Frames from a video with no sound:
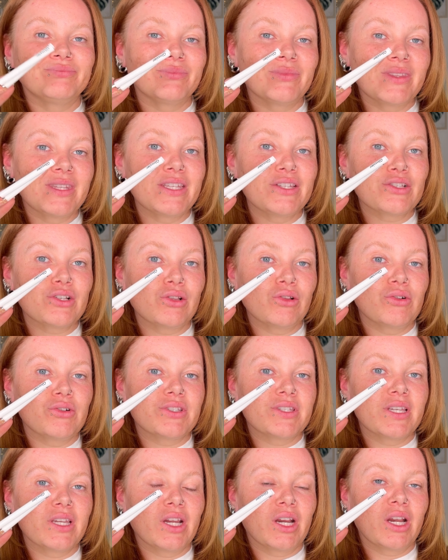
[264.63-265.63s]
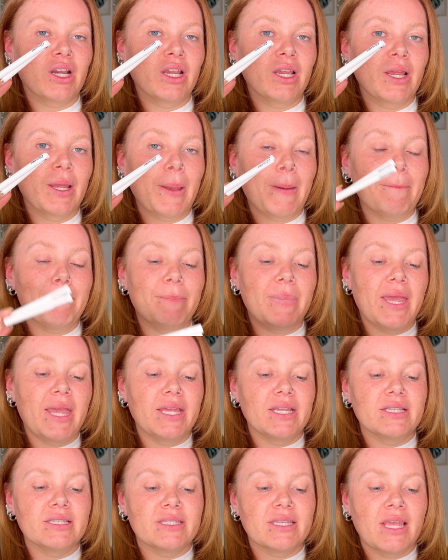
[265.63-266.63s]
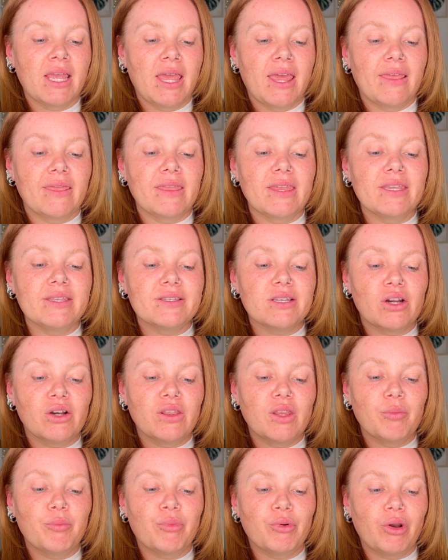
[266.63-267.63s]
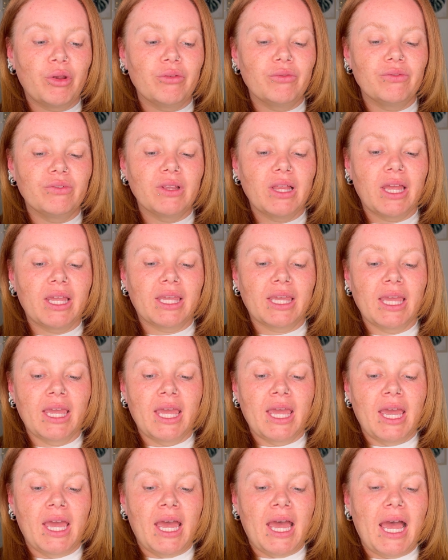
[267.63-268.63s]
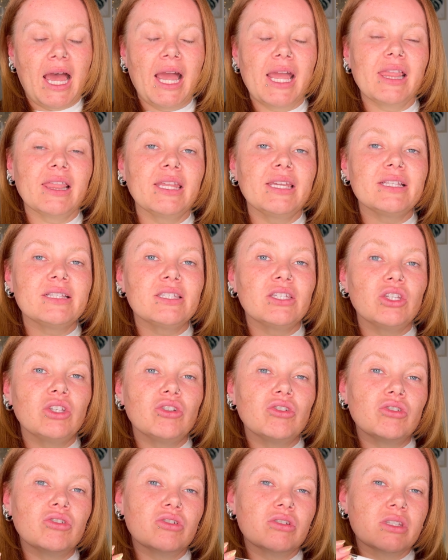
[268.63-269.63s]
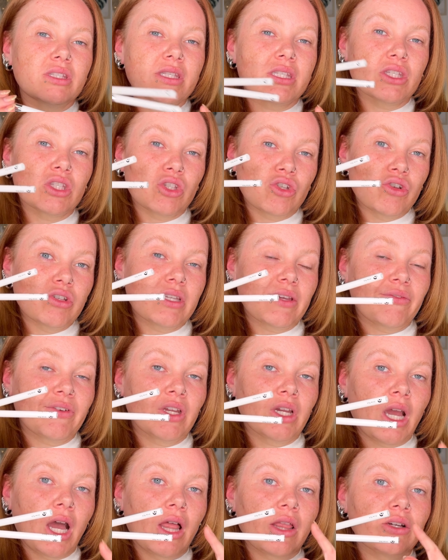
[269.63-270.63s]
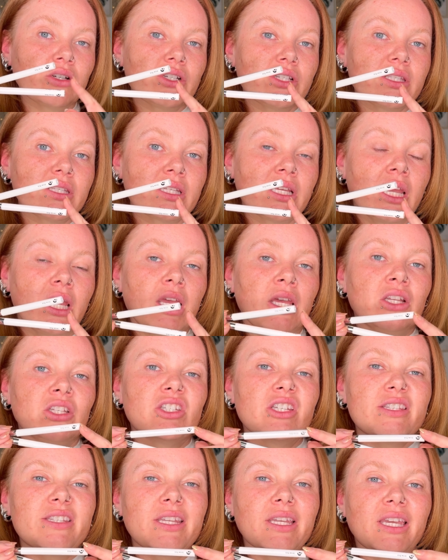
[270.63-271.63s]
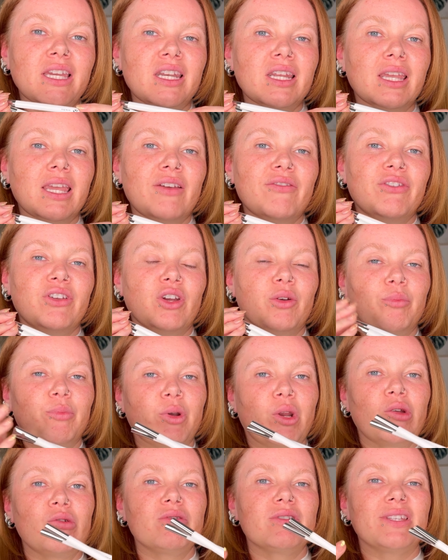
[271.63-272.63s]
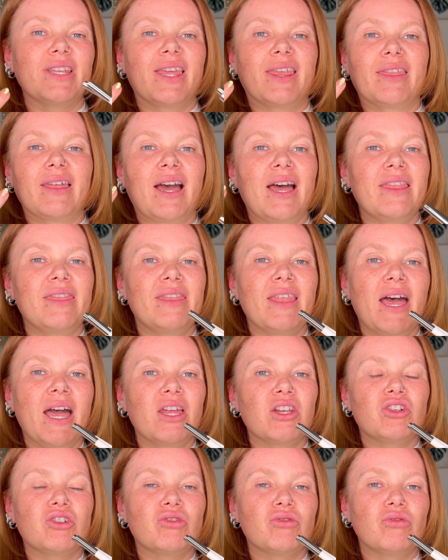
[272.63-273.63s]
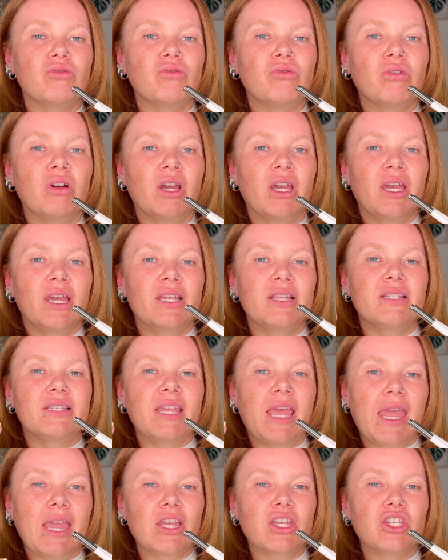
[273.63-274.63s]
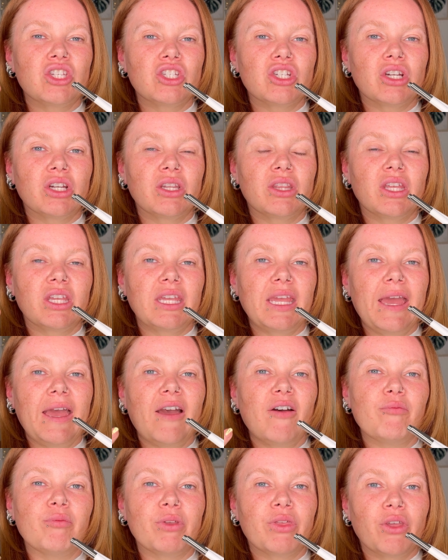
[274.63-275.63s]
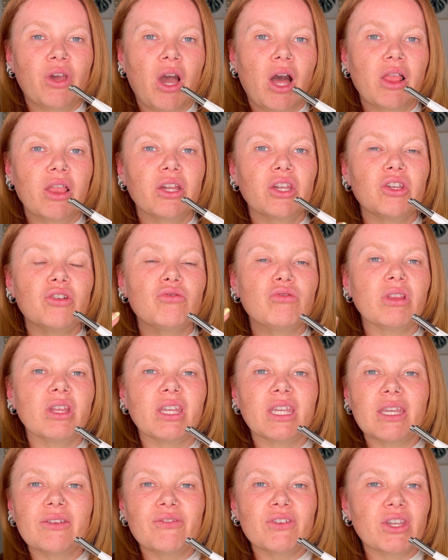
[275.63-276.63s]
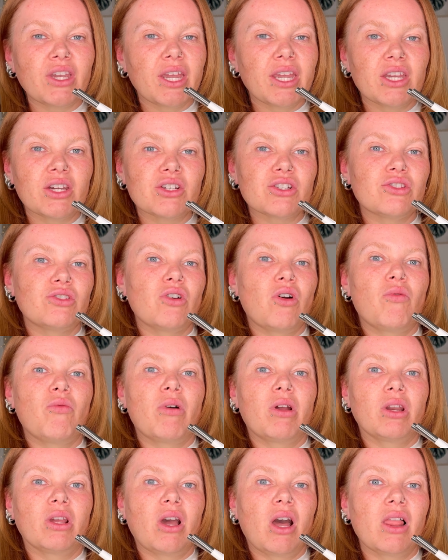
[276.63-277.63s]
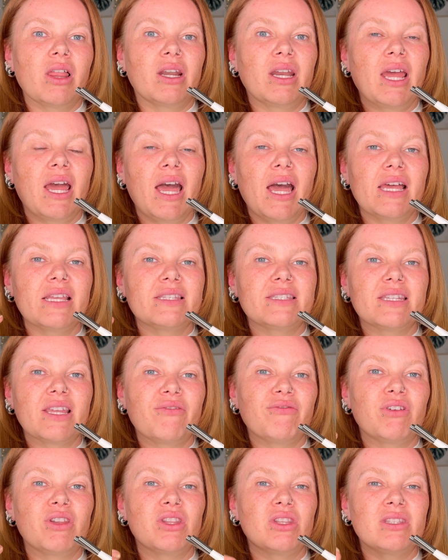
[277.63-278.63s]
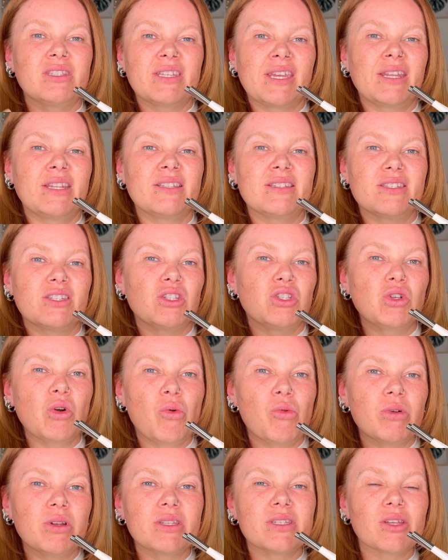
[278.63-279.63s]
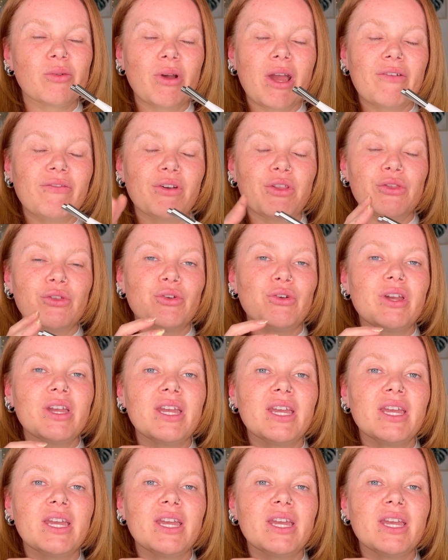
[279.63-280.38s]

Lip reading: these glossier pens. These are the Brow Flick. I like to use two different colours just to kind of give your brows like that natural texture that you have with colour. You know, like even your hair's not one colour, it has different tints and tones or whatever through